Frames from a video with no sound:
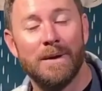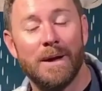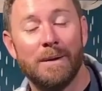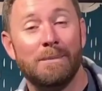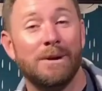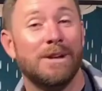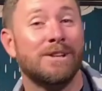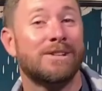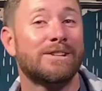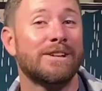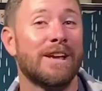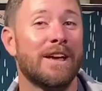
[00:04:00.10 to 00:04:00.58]
I'm
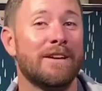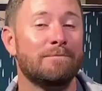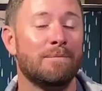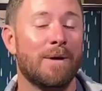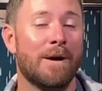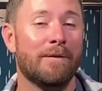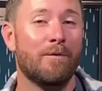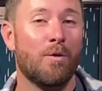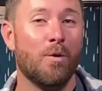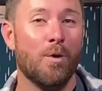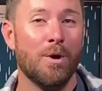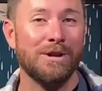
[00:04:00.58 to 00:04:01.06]
going to save my
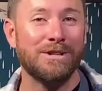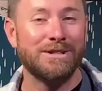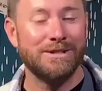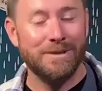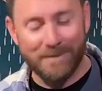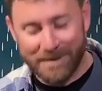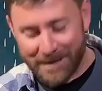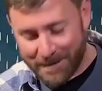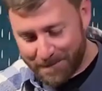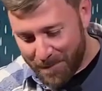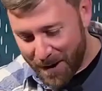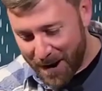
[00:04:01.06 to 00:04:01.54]
voice. I'm
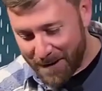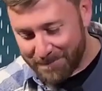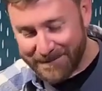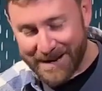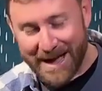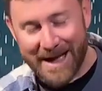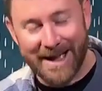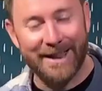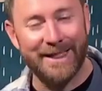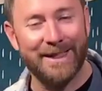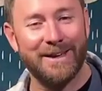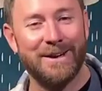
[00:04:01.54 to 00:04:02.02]
going to pop
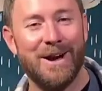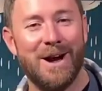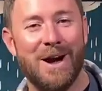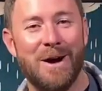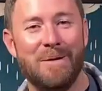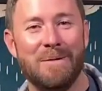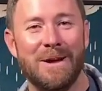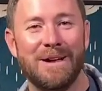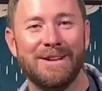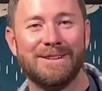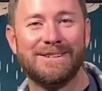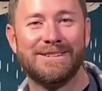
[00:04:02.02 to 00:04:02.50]
down to the
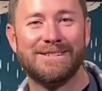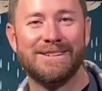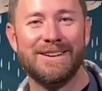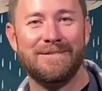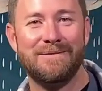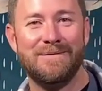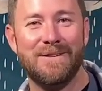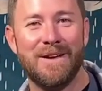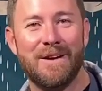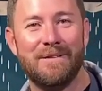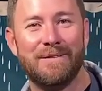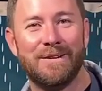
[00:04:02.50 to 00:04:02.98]
comments, see if
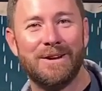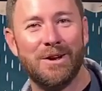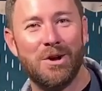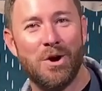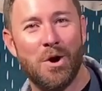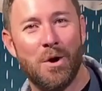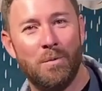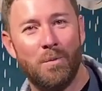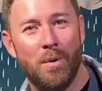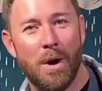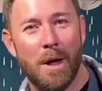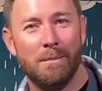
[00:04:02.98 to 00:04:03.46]
you have any
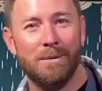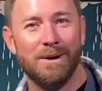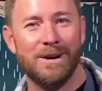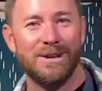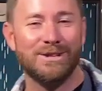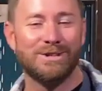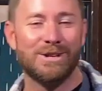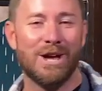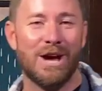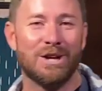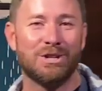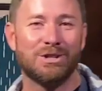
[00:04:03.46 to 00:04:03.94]
home
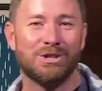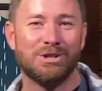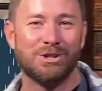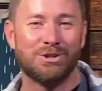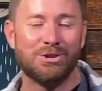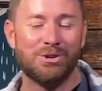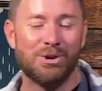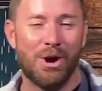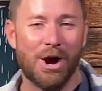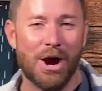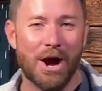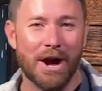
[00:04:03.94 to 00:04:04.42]
remedies I should
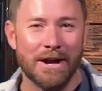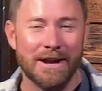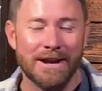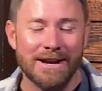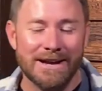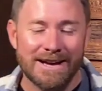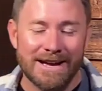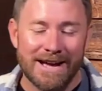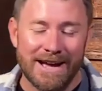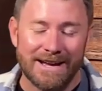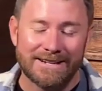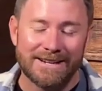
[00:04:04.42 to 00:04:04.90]
try.
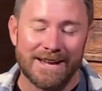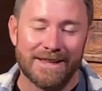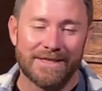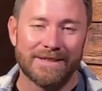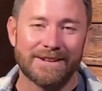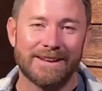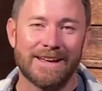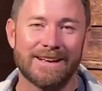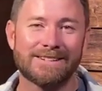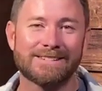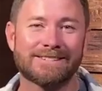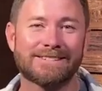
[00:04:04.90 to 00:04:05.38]
Until the
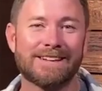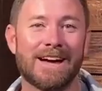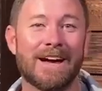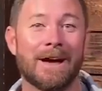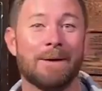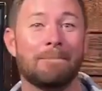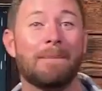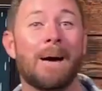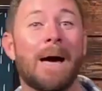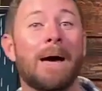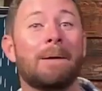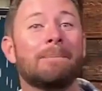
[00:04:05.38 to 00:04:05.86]
next
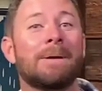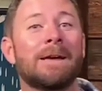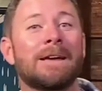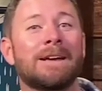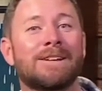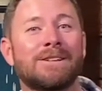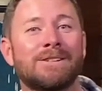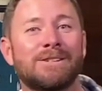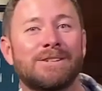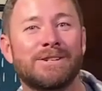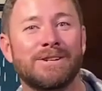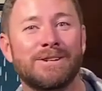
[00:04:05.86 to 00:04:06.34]
time, Matt
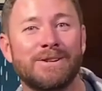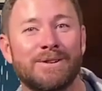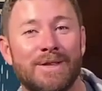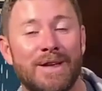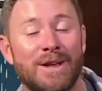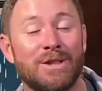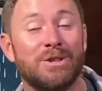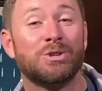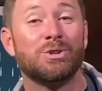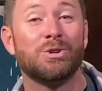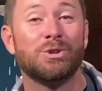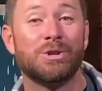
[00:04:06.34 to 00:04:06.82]
Makins here.
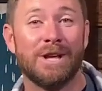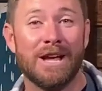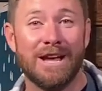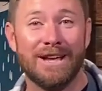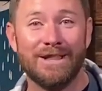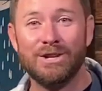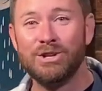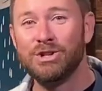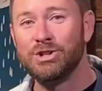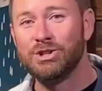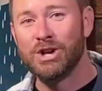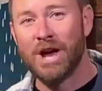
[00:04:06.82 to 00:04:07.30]
That's your
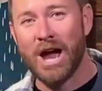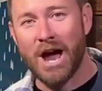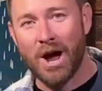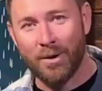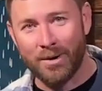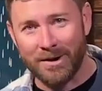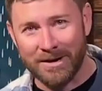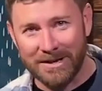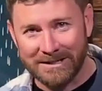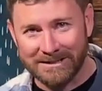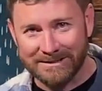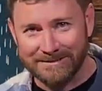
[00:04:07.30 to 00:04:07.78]
daily shower.